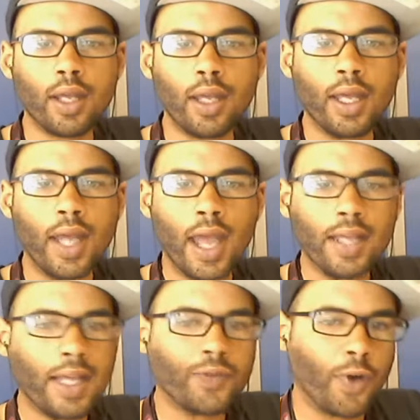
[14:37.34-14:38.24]

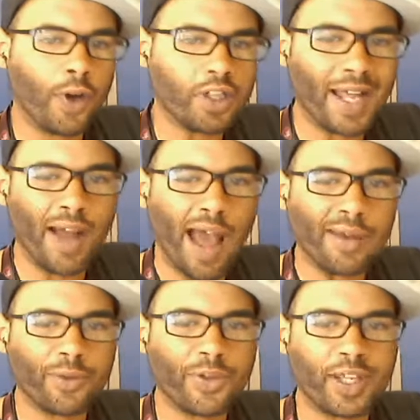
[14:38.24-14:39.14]
As far as I
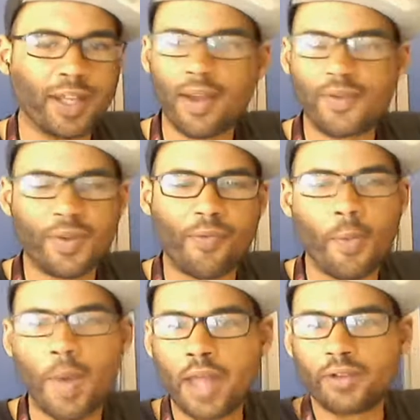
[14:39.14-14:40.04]
don't think if
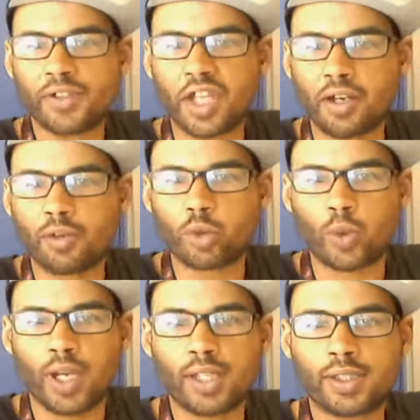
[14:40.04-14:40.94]
Emmanuel Sanders
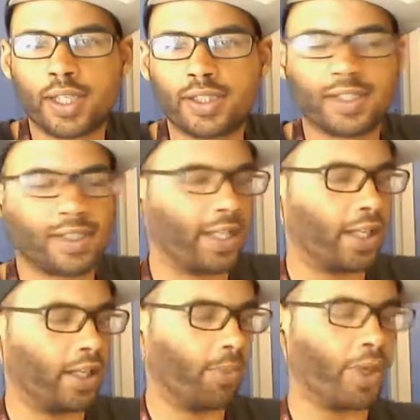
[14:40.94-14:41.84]
wanted us to get
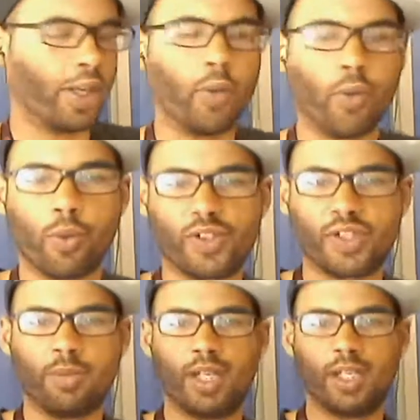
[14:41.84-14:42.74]
in a bidding war with
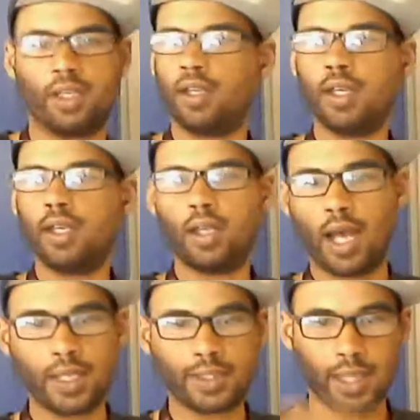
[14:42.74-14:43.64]
somebody,
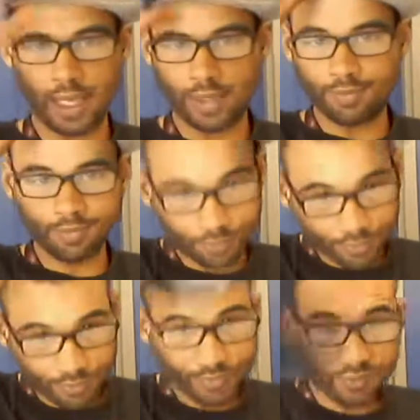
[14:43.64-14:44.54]
I
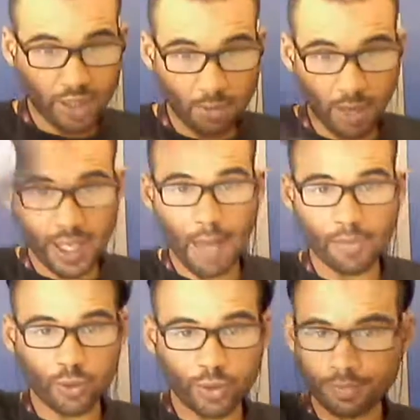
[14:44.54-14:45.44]
tip my cap
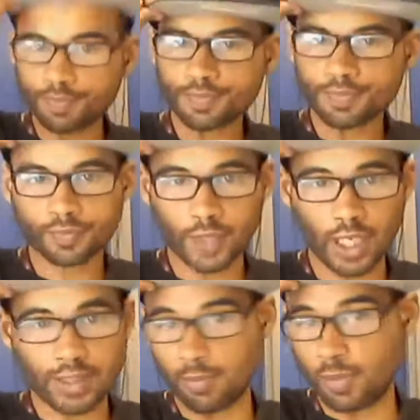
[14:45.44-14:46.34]
to him
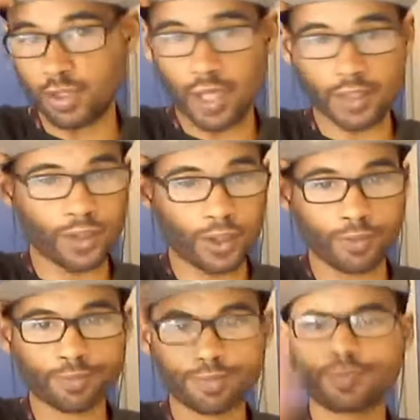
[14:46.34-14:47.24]
and tell him good luck, sir.
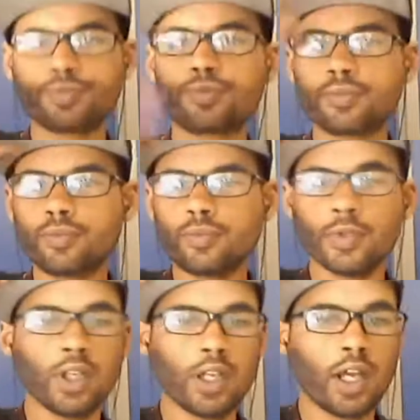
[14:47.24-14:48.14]

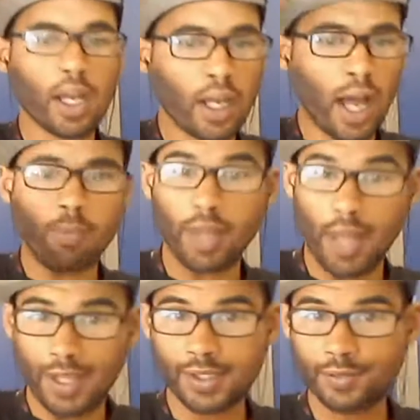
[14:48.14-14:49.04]
God
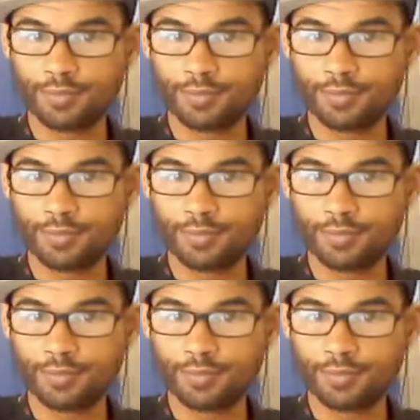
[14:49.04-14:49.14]
bless.